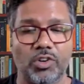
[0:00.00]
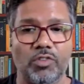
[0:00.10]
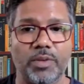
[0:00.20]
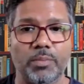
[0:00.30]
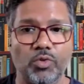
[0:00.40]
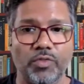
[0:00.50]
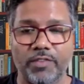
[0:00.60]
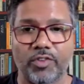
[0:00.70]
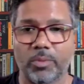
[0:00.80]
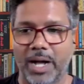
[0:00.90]
You know, we're
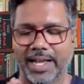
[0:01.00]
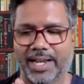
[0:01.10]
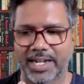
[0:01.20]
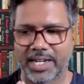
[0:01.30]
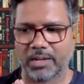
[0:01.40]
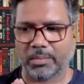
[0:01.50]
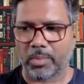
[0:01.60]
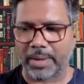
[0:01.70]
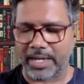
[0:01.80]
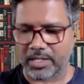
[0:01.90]
moving from a hierarchical
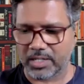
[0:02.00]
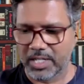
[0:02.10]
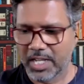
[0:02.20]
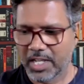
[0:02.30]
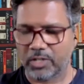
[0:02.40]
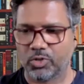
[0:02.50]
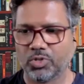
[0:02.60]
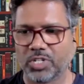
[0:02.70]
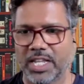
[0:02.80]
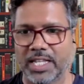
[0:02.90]
manner uh,
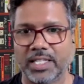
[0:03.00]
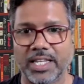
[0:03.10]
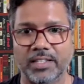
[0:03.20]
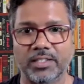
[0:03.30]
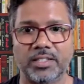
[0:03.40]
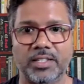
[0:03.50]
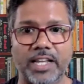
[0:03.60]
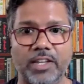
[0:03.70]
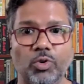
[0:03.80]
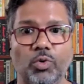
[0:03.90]
to saying things
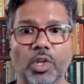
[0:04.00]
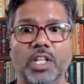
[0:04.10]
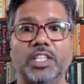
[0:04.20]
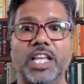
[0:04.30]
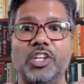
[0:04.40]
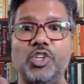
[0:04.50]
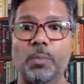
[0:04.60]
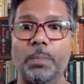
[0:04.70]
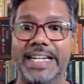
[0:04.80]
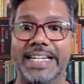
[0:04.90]
like you know things
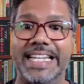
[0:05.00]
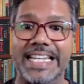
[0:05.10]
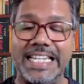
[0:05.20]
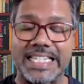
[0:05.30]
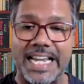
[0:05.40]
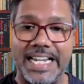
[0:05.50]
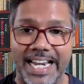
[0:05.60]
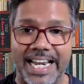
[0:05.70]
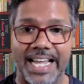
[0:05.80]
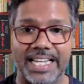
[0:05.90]
should be
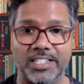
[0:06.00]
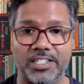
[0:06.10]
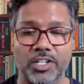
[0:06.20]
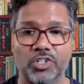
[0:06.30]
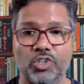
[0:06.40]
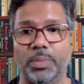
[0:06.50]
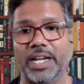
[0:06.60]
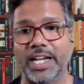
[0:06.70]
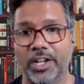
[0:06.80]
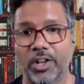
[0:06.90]
decentralized and it should
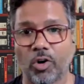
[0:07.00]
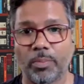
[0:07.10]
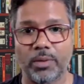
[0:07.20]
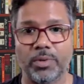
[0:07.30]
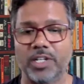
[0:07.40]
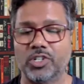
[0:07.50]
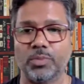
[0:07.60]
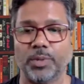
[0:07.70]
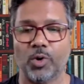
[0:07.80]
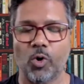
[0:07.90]
be interoperable, it
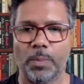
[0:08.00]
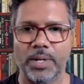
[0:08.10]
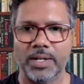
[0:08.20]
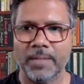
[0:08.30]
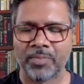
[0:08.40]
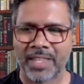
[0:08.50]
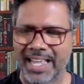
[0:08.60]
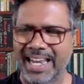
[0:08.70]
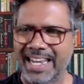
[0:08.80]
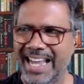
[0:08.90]
should be open open
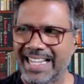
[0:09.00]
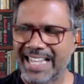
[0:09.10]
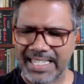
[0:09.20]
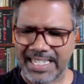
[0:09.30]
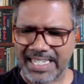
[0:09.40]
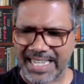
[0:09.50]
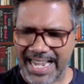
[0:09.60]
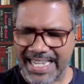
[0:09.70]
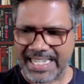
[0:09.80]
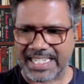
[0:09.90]
and and I, I, think
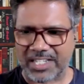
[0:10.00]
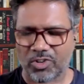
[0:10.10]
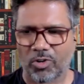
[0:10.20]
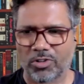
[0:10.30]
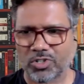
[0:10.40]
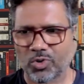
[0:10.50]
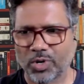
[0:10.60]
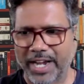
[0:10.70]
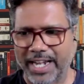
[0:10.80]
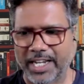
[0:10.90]
science is also
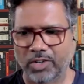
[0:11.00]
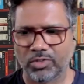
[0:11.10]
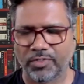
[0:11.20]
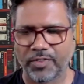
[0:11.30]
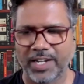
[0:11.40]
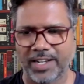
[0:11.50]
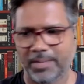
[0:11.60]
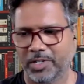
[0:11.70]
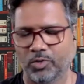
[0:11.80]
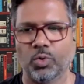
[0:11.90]
getting into the field i
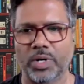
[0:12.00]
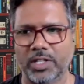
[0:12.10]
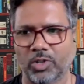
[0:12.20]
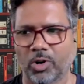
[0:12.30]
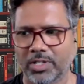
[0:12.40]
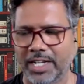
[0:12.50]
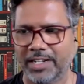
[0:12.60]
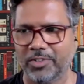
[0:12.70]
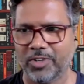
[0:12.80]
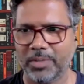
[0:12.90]
mean who would have thought
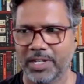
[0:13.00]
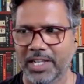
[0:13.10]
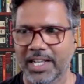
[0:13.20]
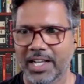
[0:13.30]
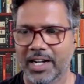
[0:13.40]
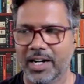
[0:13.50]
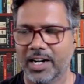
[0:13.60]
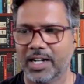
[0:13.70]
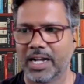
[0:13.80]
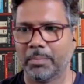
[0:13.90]
that you know i mean uh,
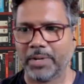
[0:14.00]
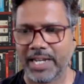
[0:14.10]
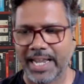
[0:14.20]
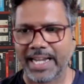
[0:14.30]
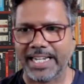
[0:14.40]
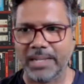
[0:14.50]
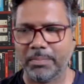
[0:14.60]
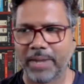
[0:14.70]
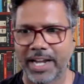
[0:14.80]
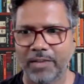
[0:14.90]
a company like
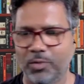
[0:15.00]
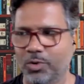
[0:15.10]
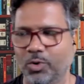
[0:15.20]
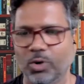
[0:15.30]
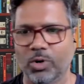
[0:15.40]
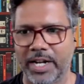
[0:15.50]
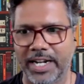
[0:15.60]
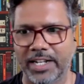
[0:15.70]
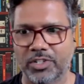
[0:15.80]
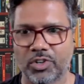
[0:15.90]
deepmind would go
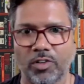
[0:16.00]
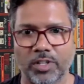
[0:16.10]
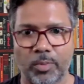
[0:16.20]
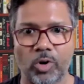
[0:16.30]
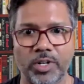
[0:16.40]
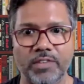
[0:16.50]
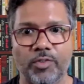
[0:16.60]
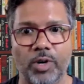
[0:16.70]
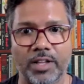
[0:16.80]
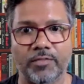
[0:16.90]
ahead and solve the protein
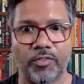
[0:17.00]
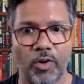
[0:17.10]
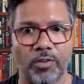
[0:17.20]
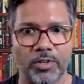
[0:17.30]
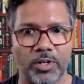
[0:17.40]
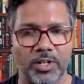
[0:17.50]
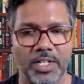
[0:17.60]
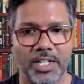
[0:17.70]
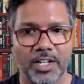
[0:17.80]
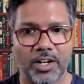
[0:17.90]
folding for, uh,
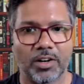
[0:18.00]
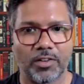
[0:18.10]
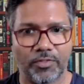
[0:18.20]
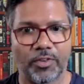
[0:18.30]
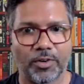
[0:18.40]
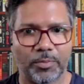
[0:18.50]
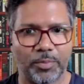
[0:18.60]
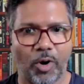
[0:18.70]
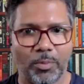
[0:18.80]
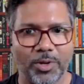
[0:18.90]
uh, for
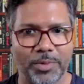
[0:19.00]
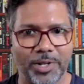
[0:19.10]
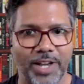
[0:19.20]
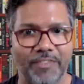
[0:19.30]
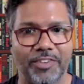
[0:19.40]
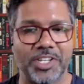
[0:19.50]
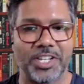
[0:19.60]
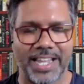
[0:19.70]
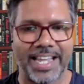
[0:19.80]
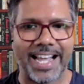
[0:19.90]
yeah. problem you know
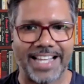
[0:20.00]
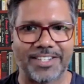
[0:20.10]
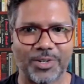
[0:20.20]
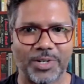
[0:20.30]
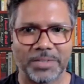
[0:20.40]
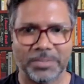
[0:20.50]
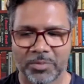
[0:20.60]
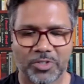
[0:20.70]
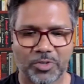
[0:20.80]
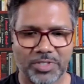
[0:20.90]
leveraging ai so
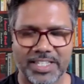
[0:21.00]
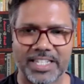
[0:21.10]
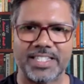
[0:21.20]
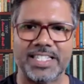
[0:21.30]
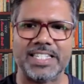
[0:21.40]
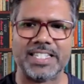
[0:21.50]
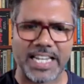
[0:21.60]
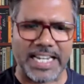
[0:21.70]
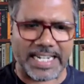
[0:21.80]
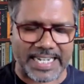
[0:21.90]
so there's these
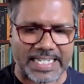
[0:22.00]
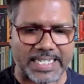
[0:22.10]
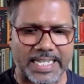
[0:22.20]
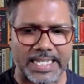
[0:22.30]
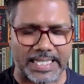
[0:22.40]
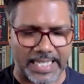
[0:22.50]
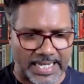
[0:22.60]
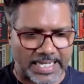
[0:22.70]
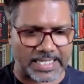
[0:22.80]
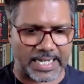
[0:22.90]
interesting
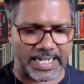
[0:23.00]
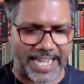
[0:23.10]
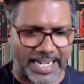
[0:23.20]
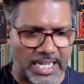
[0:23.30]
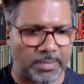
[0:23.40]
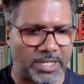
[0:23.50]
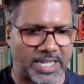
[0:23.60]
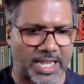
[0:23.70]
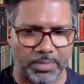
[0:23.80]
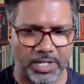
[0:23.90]
things and
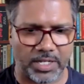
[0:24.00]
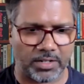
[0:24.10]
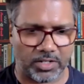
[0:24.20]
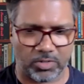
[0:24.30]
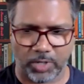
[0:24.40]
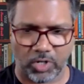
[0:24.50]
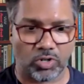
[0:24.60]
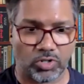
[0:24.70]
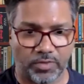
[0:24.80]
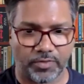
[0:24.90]
dynamics happening you know
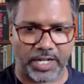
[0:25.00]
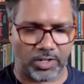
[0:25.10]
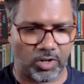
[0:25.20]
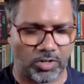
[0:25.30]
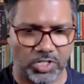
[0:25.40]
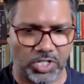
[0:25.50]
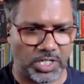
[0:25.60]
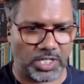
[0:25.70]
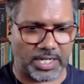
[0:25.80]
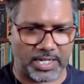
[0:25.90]
because of
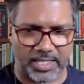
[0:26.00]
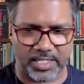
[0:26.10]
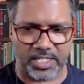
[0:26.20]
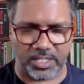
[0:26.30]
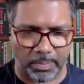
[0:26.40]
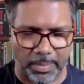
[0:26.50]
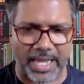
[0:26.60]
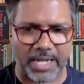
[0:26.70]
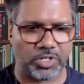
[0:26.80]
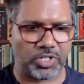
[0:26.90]
technology and and these
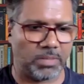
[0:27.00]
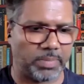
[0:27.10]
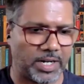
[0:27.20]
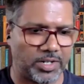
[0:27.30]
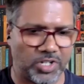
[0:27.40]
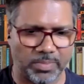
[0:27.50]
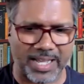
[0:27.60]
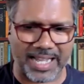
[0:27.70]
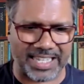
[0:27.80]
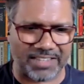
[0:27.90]
man machine partnership
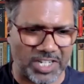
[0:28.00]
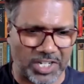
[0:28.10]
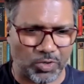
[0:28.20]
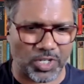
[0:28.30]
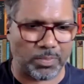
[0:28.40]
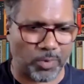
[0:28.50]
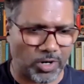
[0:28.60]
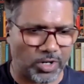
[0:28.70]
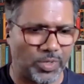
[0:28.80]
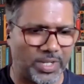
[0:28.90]
I, I think we need to keep
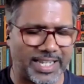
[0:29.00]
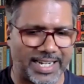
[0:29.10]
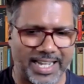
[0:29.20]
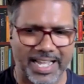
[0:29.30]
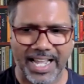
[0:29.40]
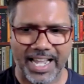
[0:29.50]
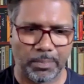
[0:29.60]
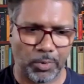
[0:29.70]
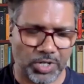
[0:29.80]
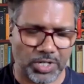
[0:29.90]
on doing that
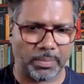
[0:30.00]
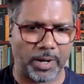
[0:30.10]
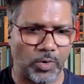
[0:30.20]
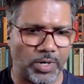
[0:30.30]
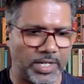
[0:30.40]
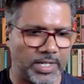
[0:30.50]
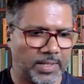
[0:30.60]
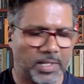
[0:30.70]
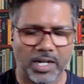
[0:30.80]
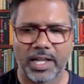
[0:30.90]
and pushing the boundary
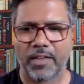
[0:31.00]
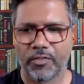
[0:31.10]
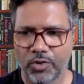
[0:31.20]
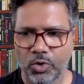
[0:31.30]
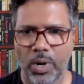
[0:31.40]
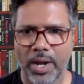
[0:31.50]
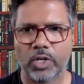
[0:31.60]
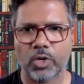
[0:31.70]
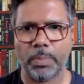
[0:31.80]
uh, if you had to